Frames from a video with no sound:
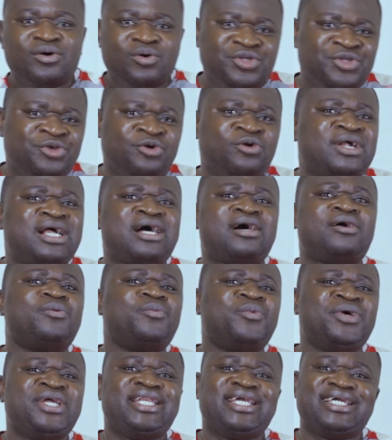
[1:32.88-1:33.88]
You're a
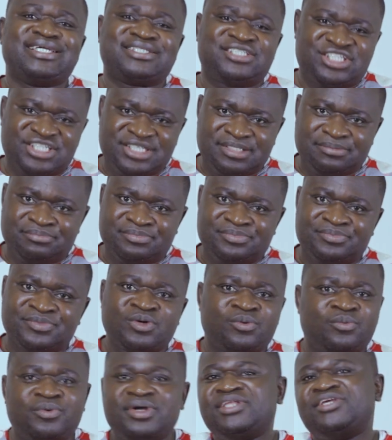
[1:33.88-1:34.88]
winning team.
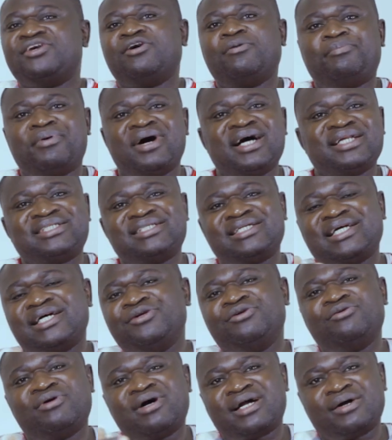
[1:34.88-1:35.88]
With your partner,
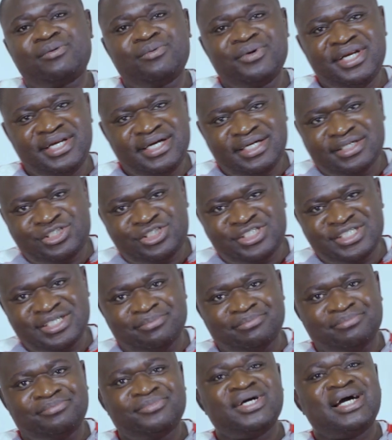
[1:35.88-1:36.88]
you are a winning
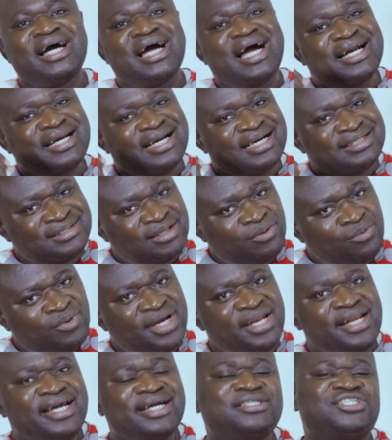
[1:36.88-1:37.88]
team. And as a
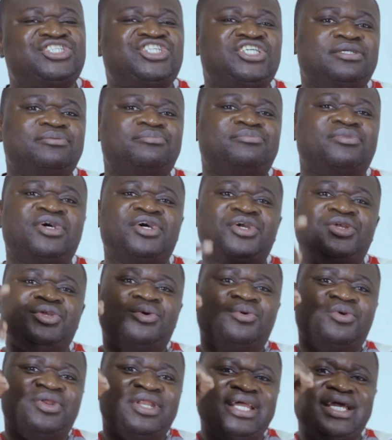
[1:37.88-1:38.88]
winning team,
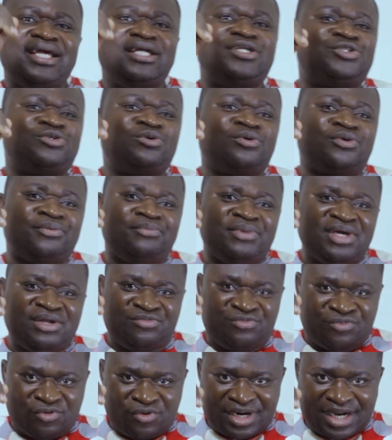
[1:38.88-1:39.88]
you need to remain
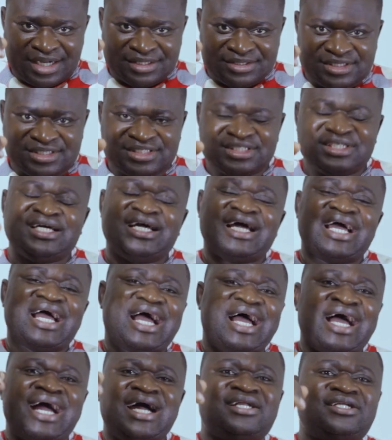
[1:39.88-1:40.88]
focused.
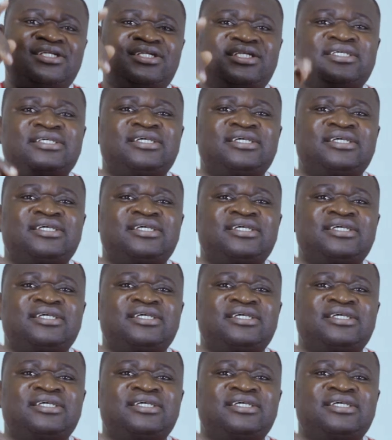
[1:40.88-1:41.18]
And